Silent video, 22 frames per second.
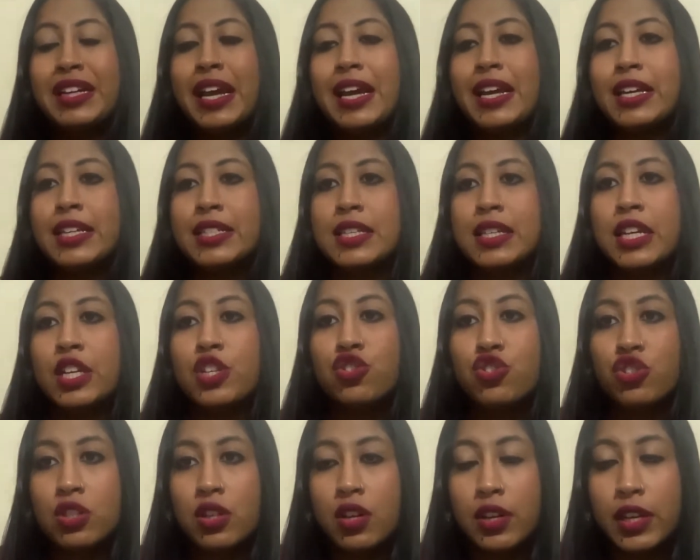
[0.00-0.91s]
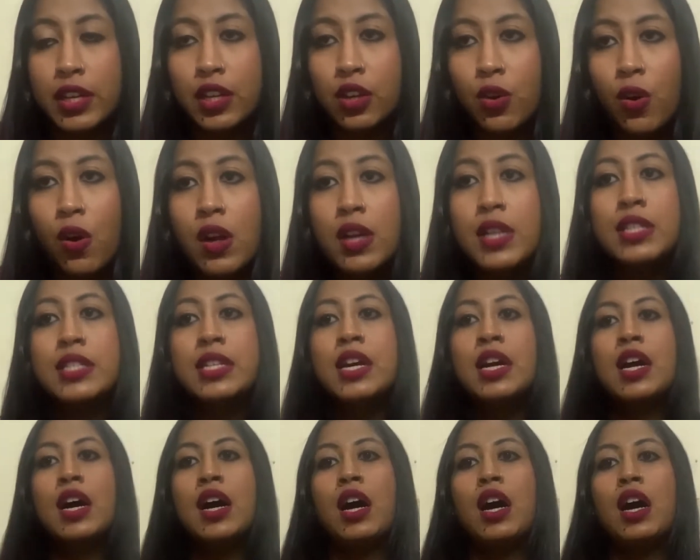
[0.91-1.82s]
Tech is an engineering course
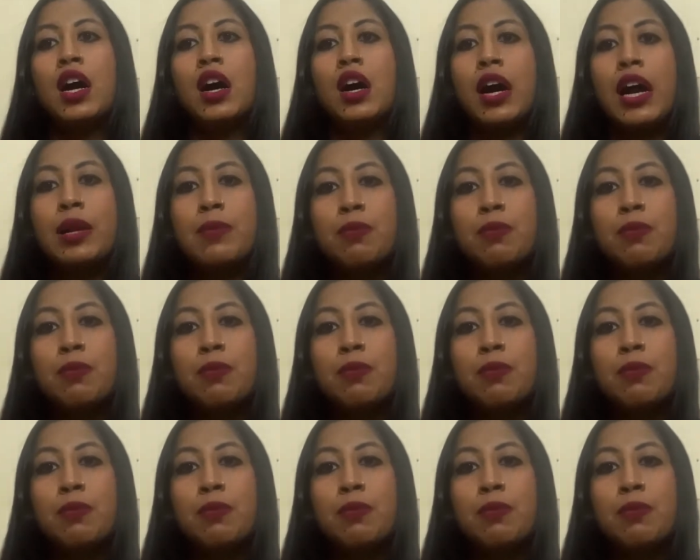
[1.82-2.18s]
uh,